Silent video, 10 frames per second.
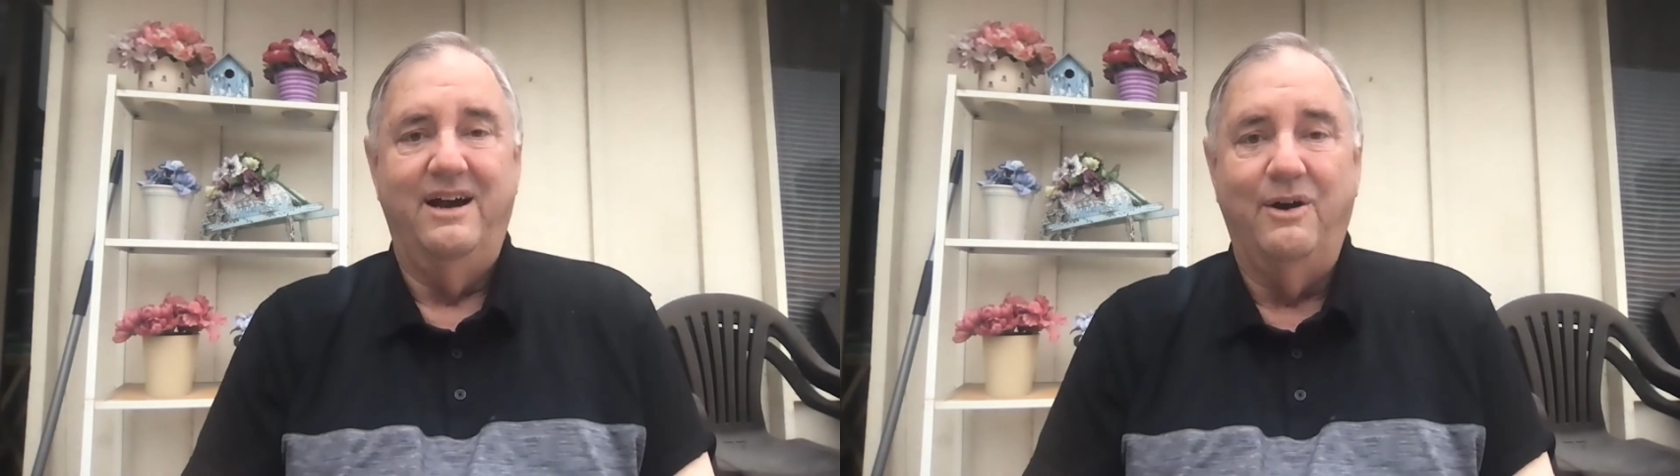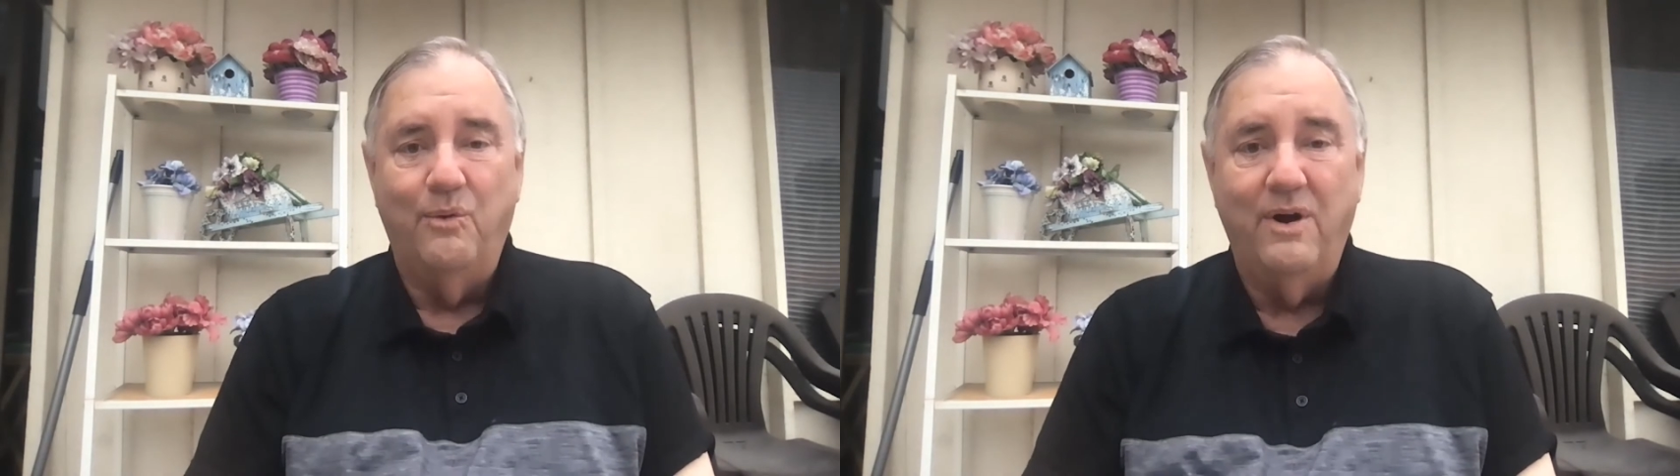
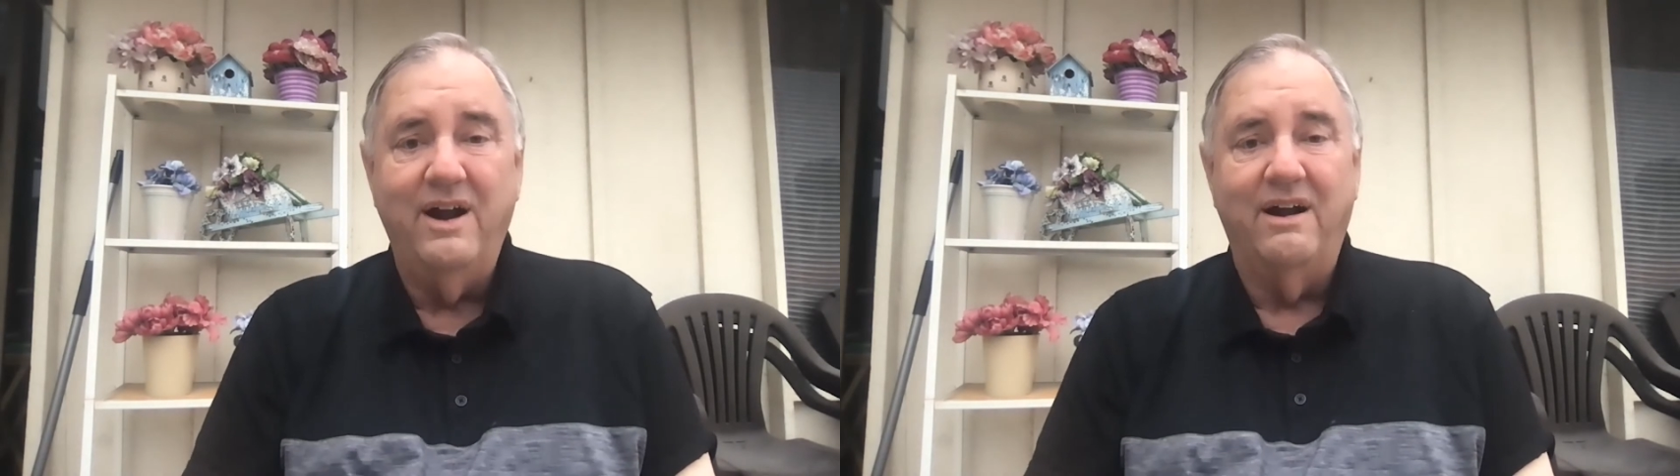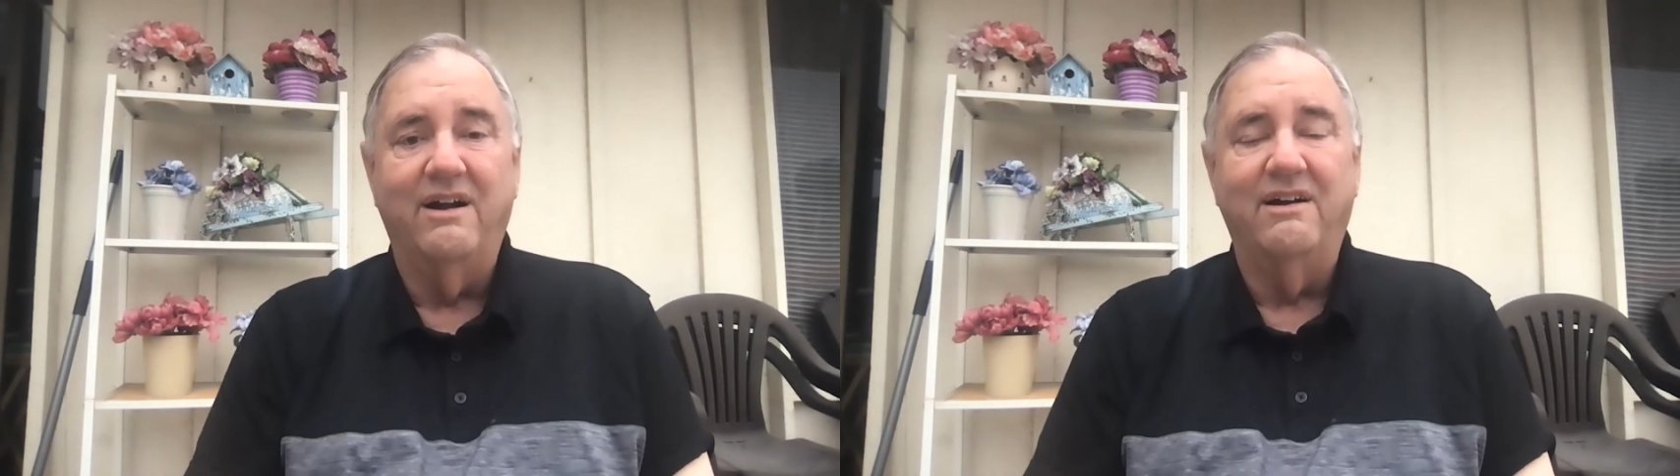
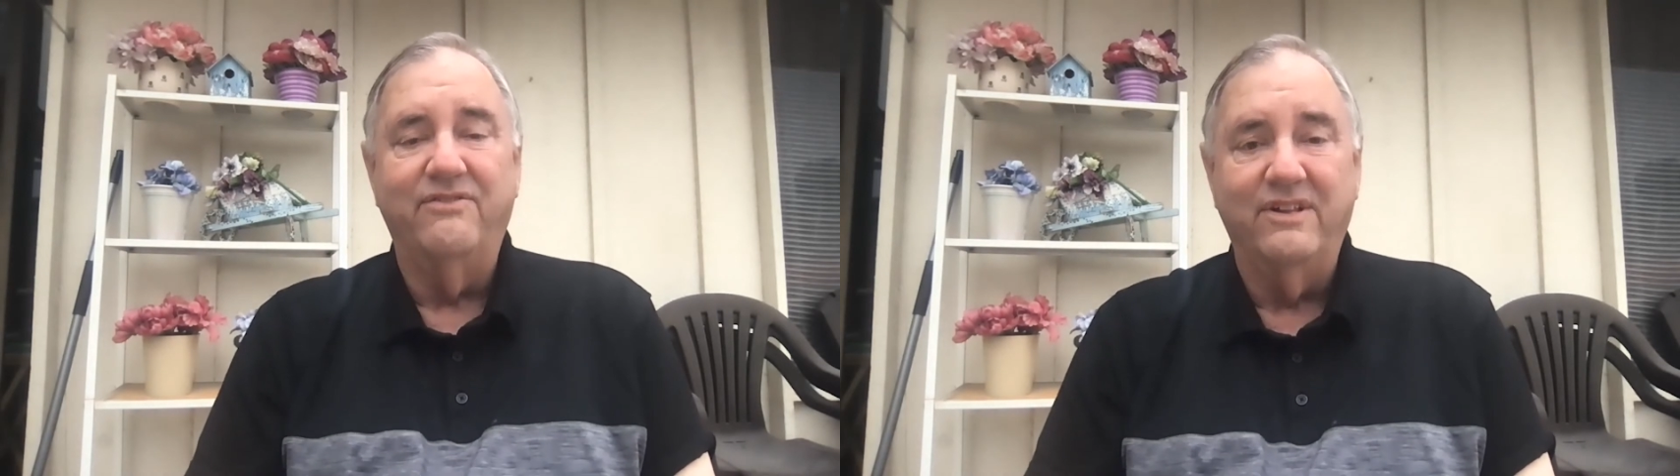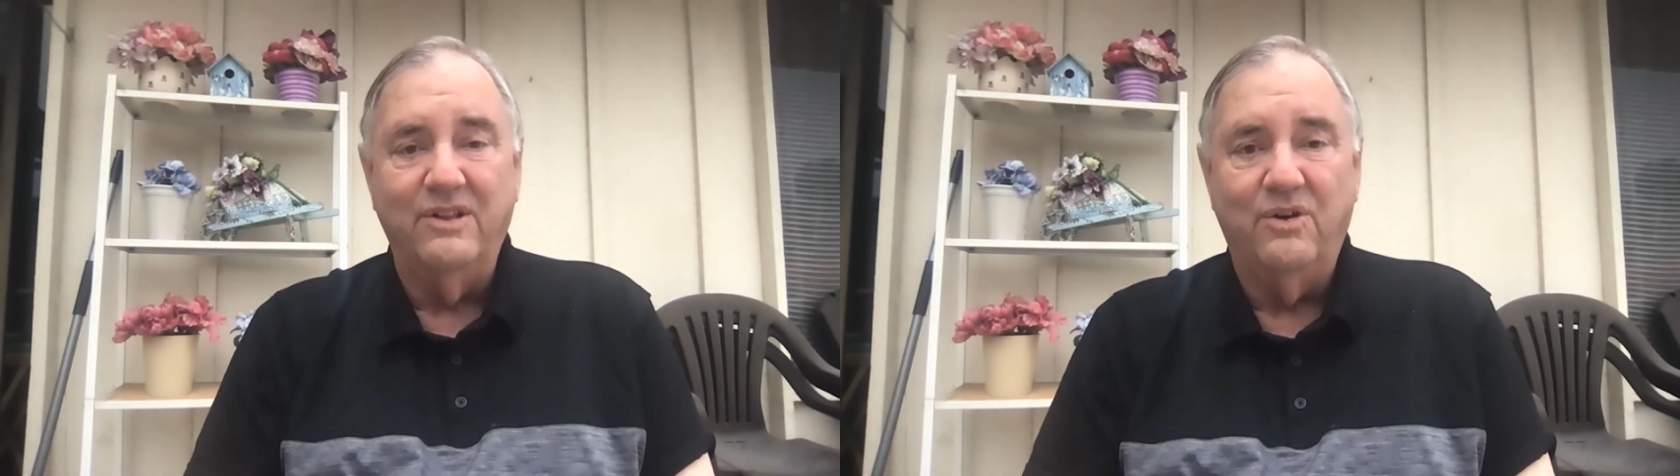aware
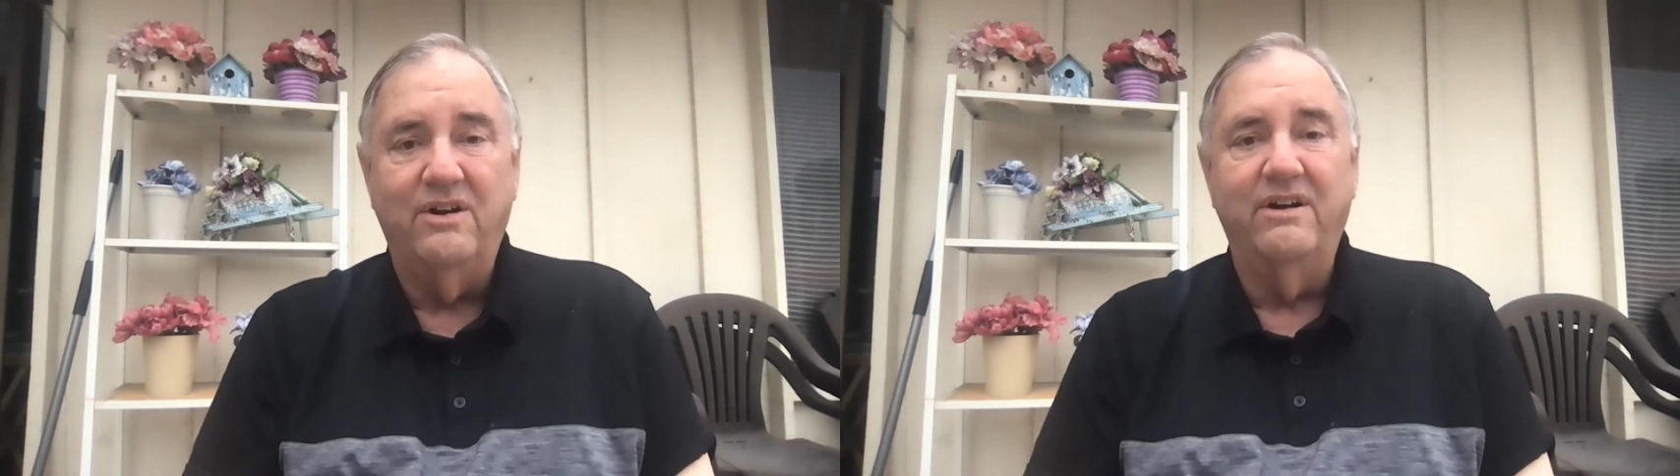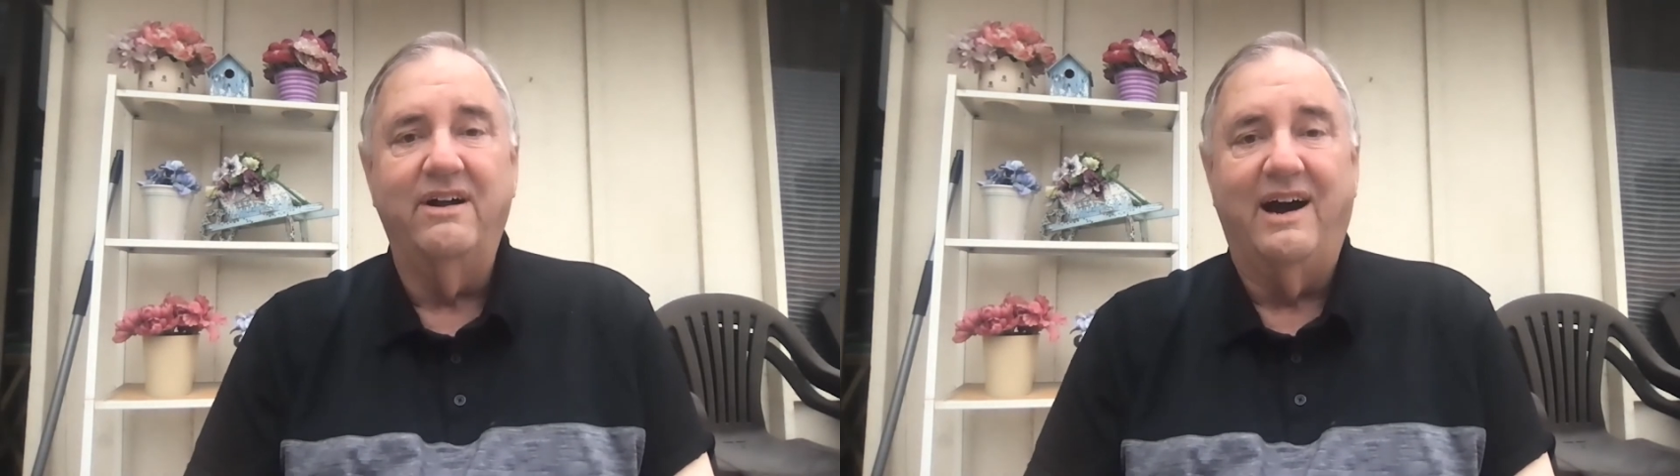of the
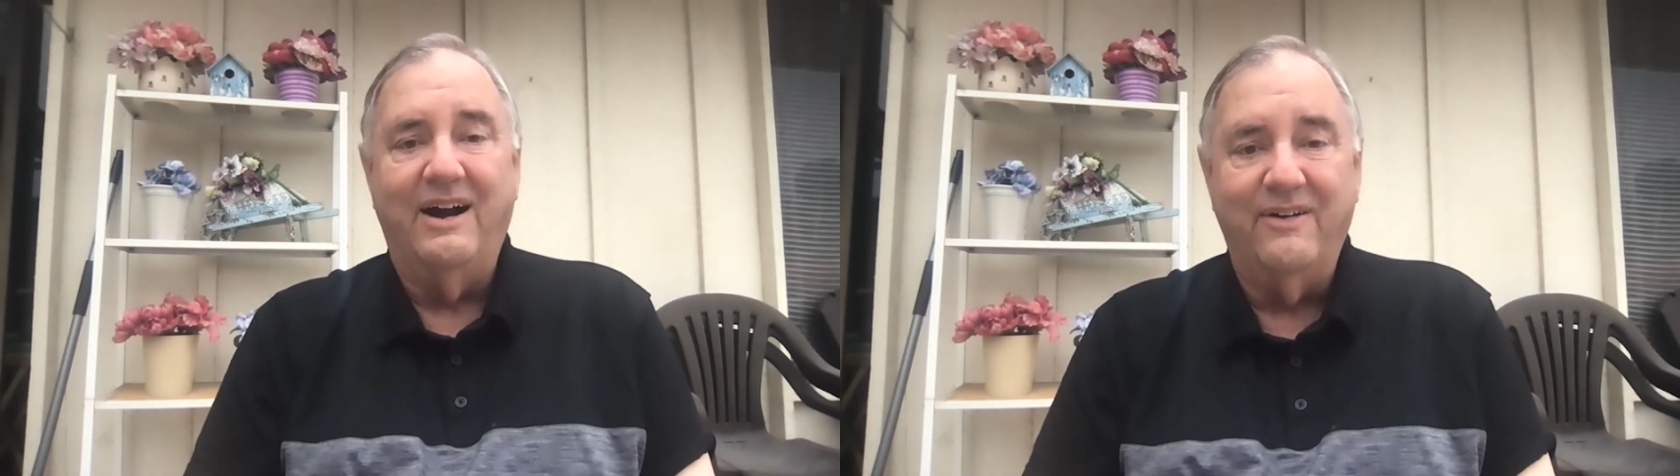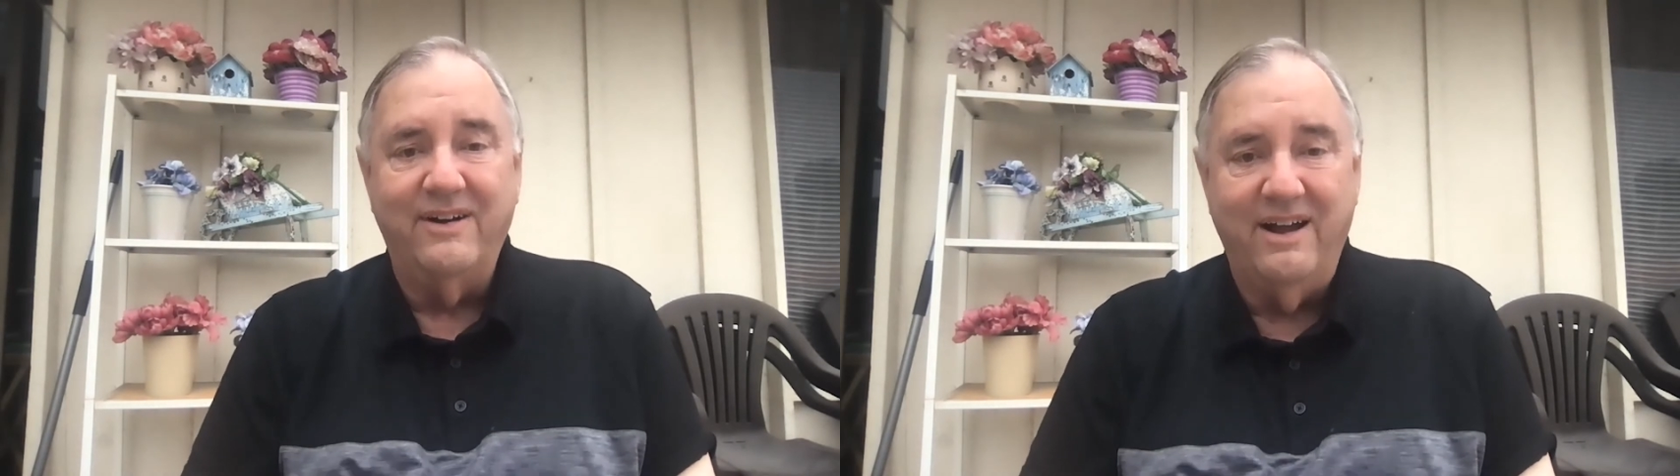Lord
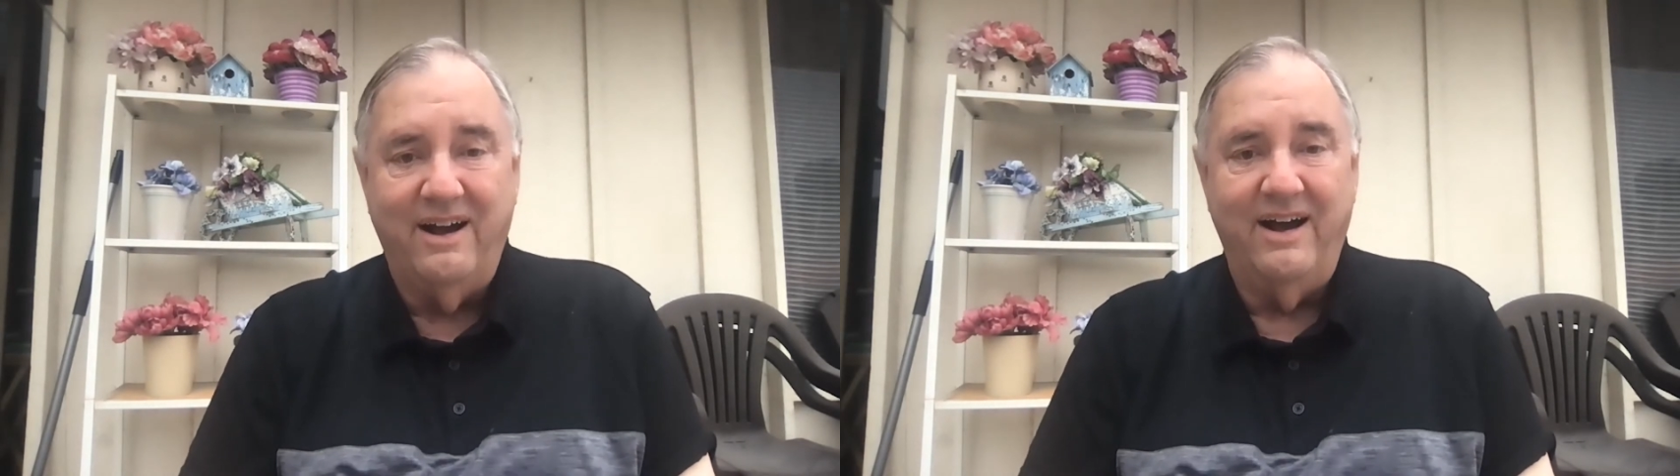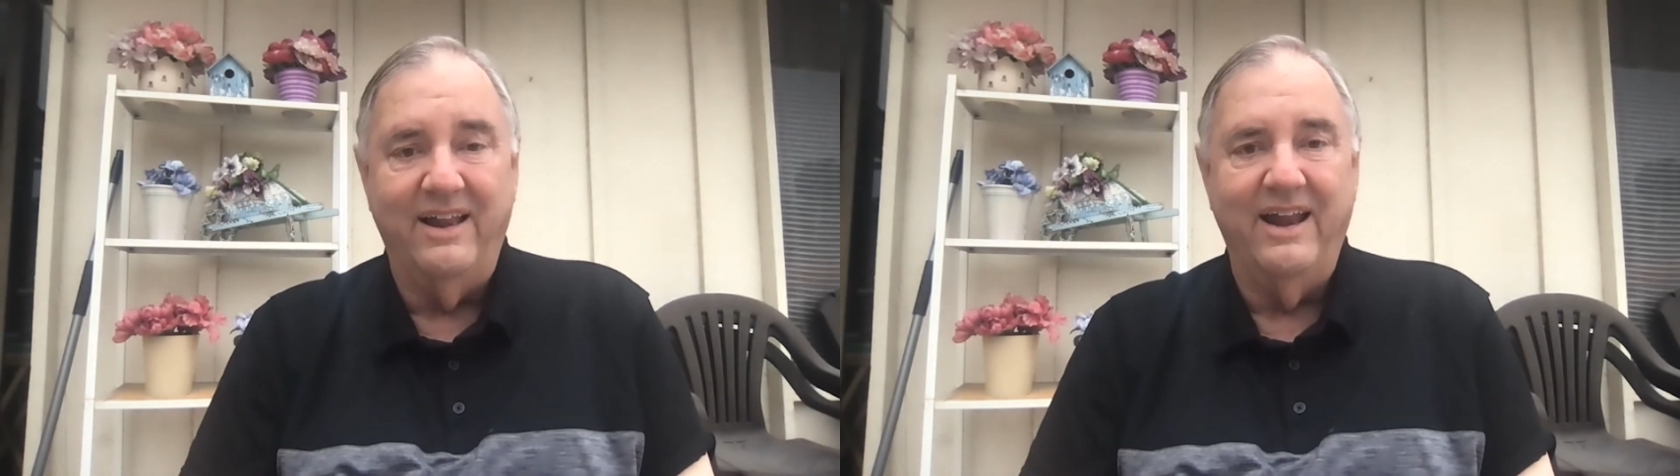our
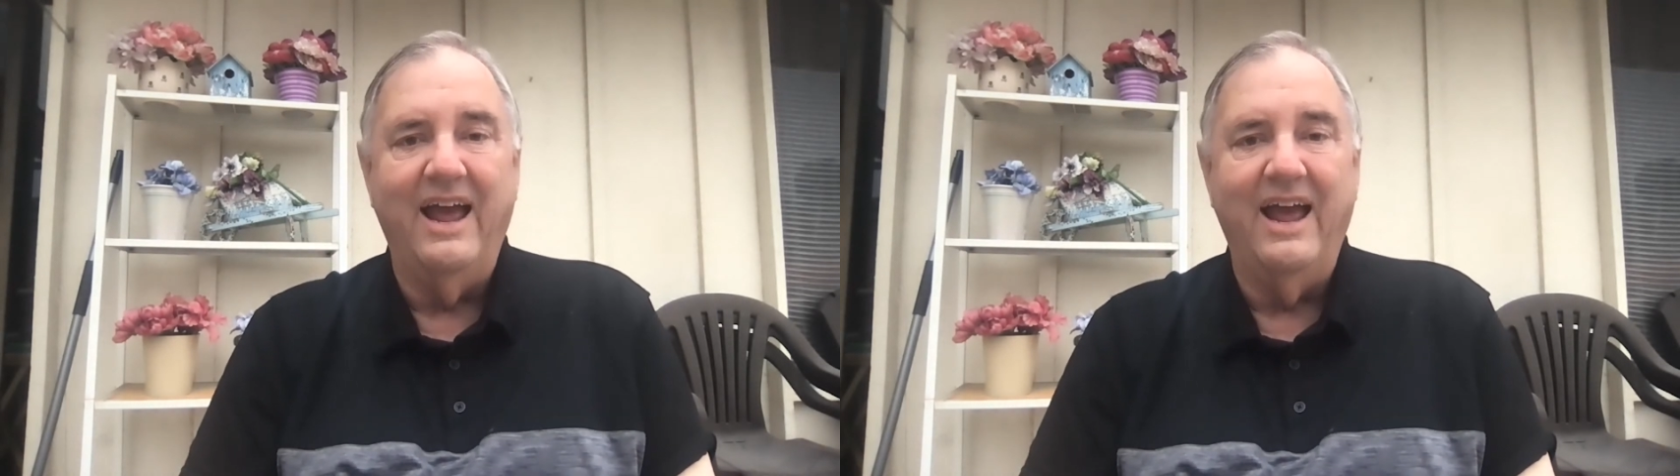God